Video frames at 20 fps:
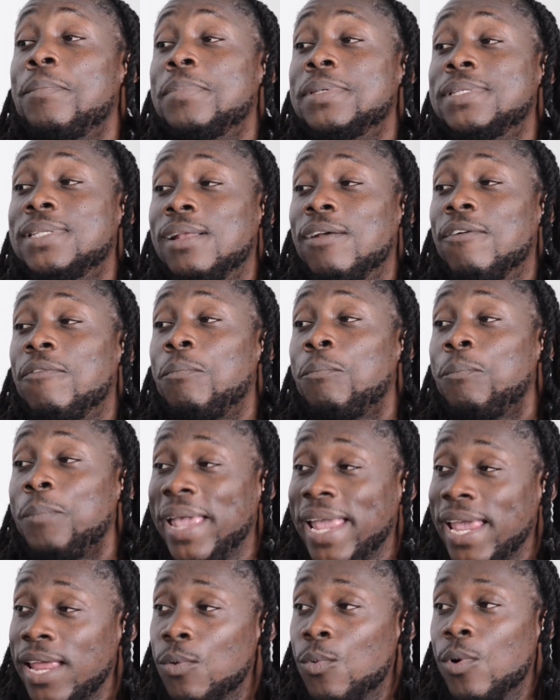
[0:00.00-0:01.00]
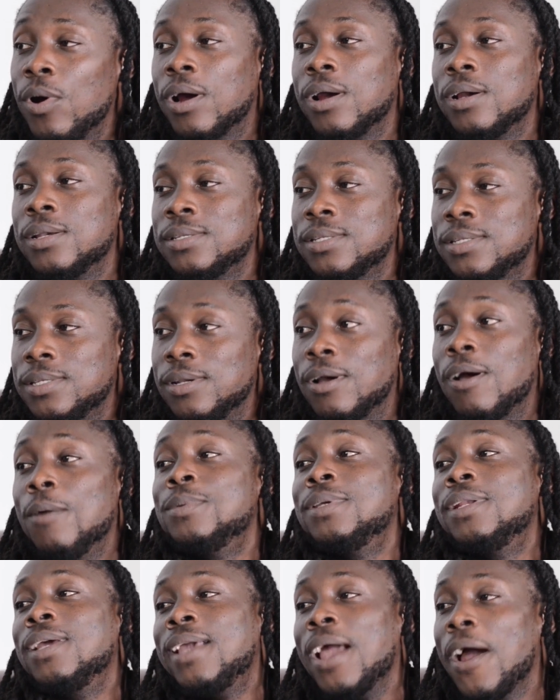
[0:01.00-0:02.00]
set of paid workers to come
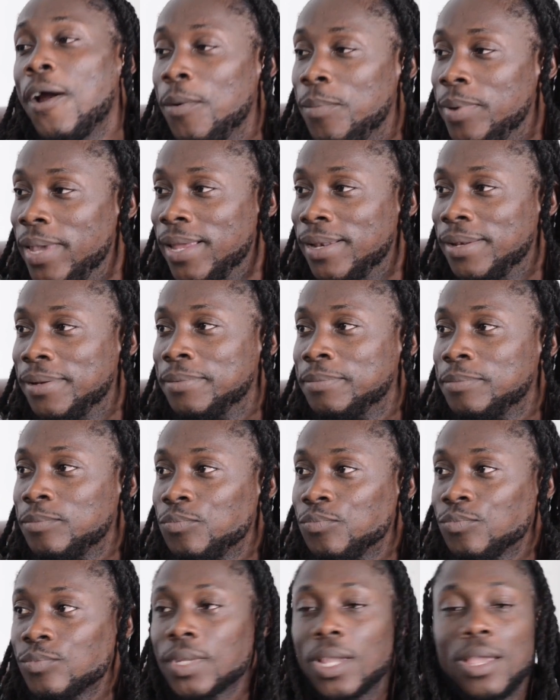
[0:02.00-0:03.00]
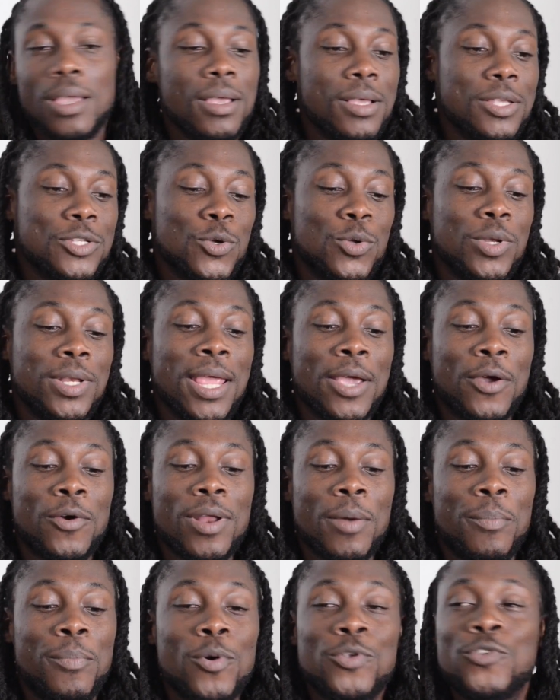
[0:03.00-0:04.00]
to the Caribbean. Right. So right. they could
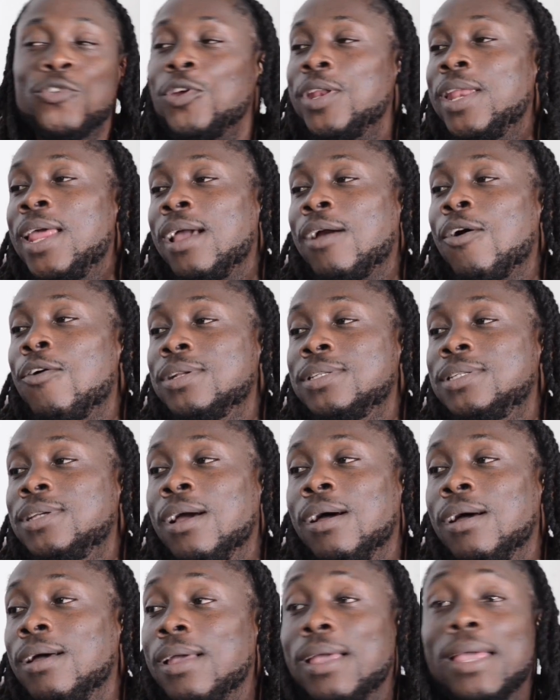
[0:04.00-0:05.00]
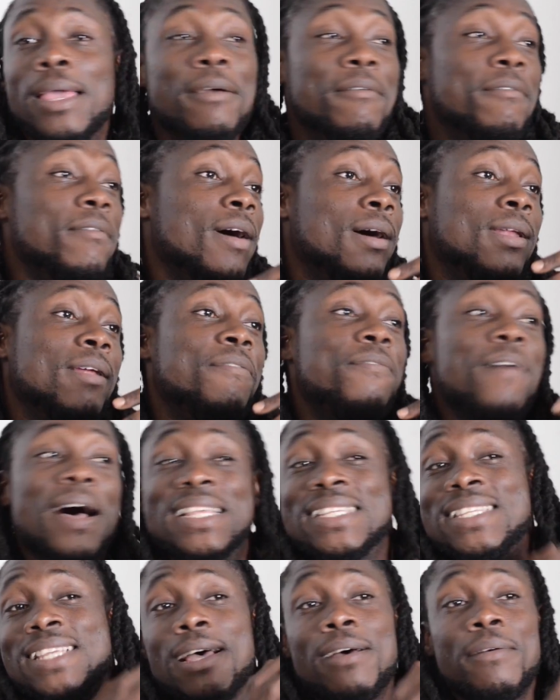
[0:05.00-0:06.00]
have portrayed their culture at a
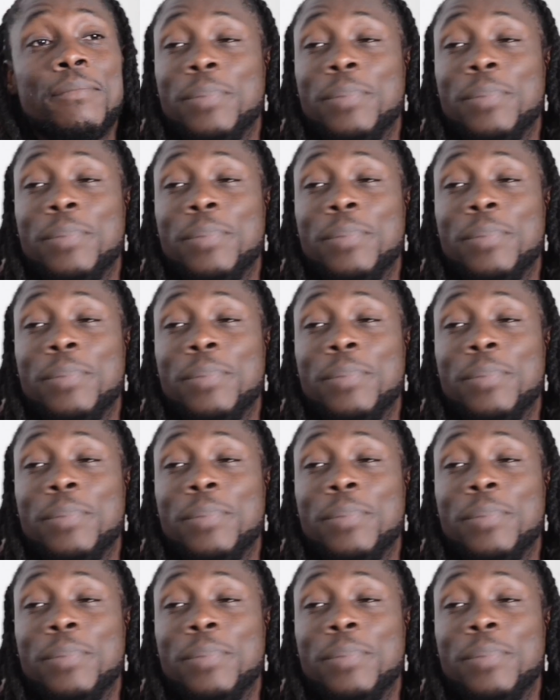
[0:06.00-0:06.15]
faster